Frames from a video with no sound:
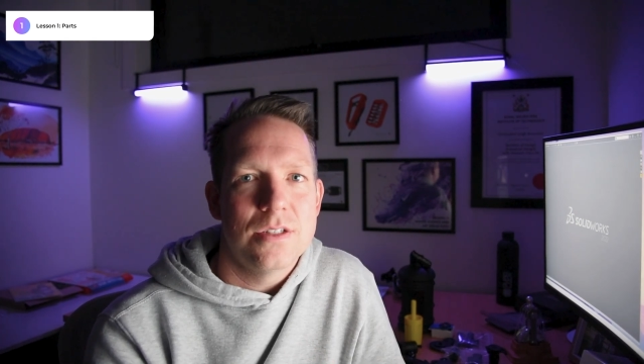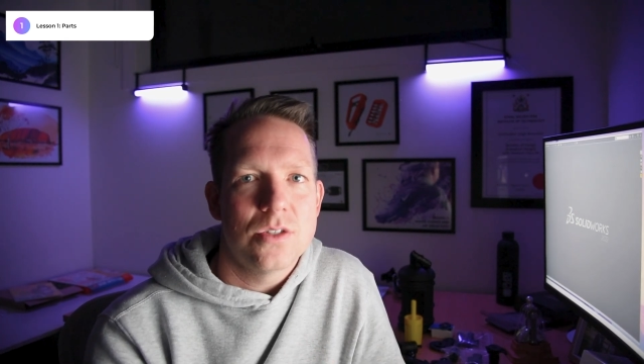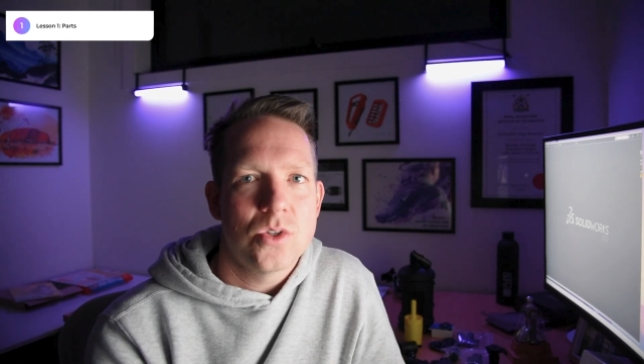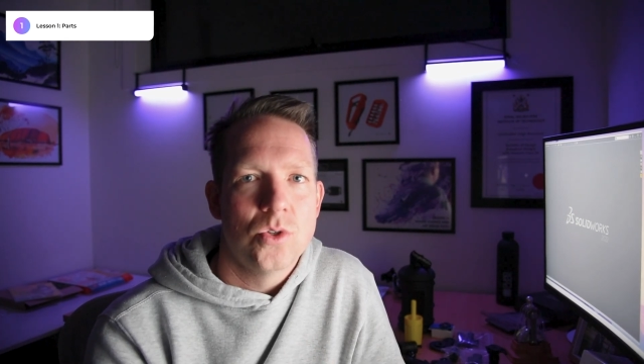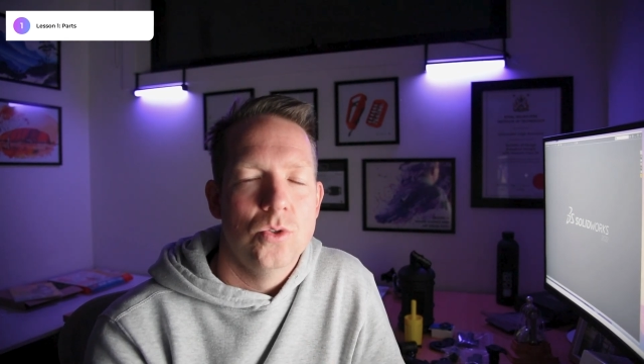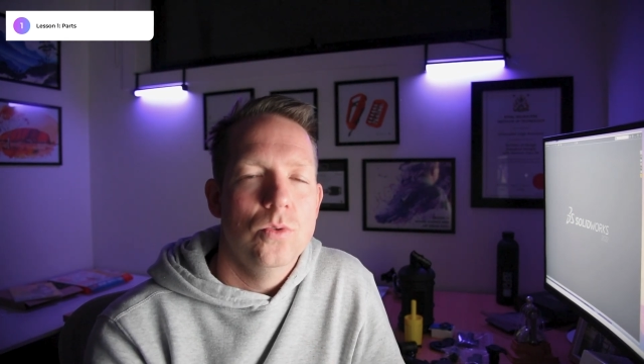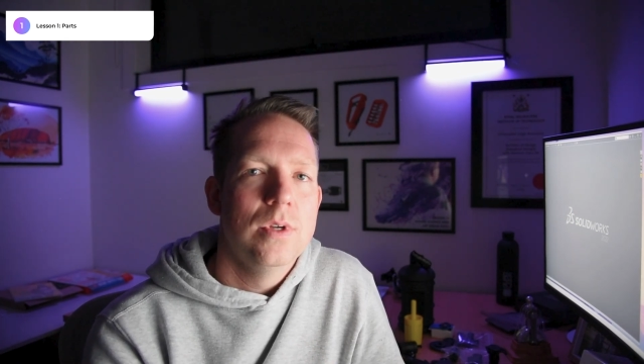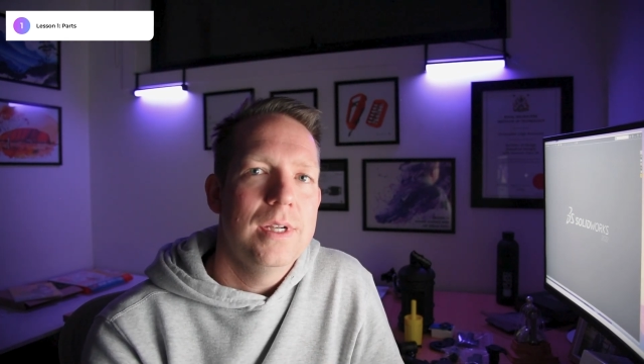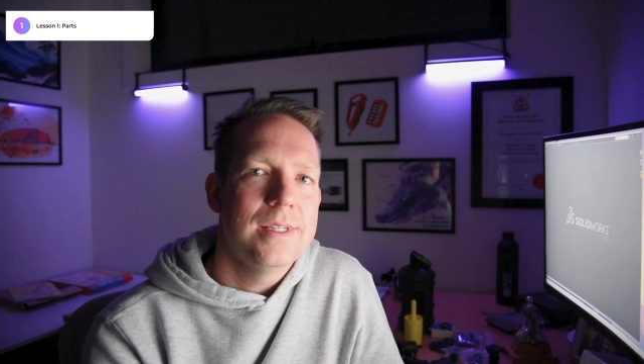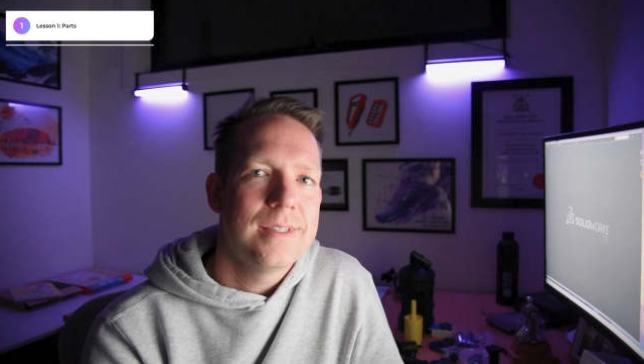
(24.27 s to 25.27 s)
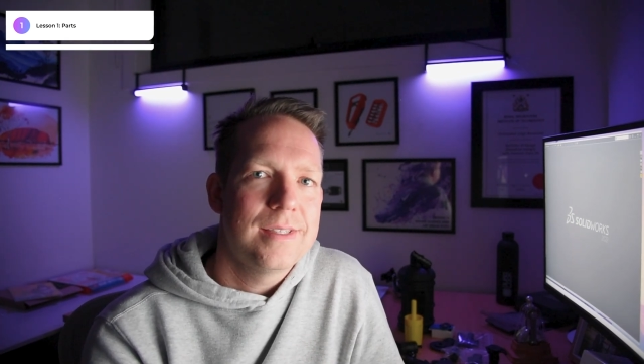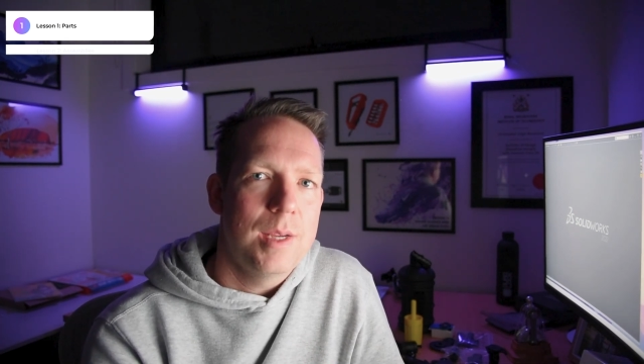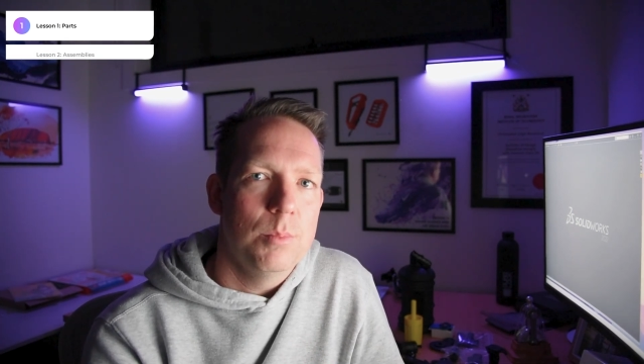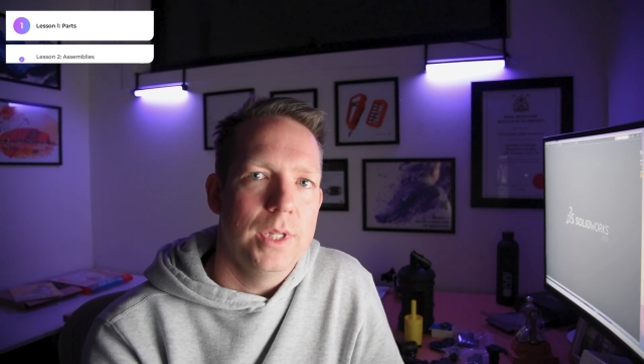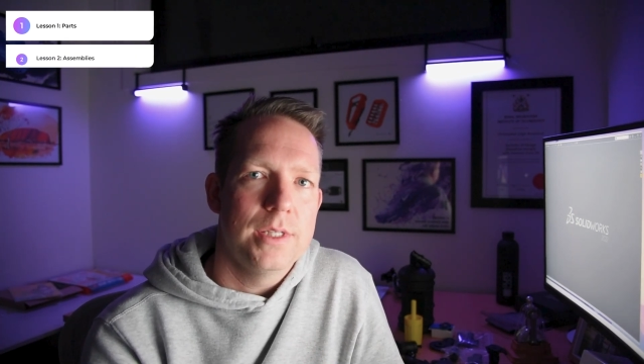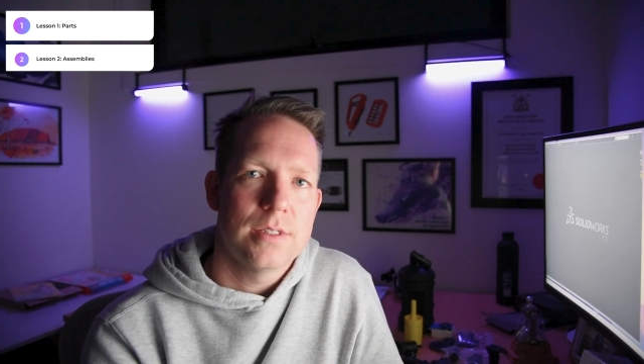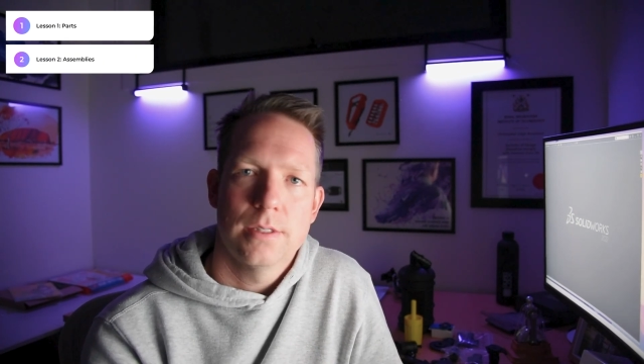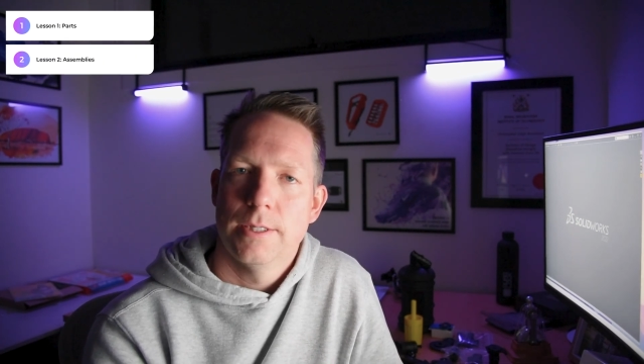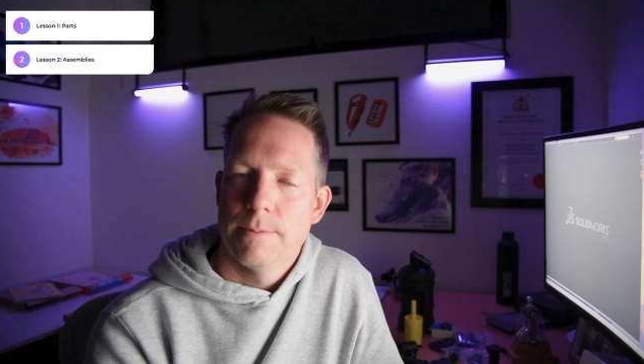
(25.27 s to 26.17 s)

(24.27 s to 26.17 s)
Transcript: two, assemblies.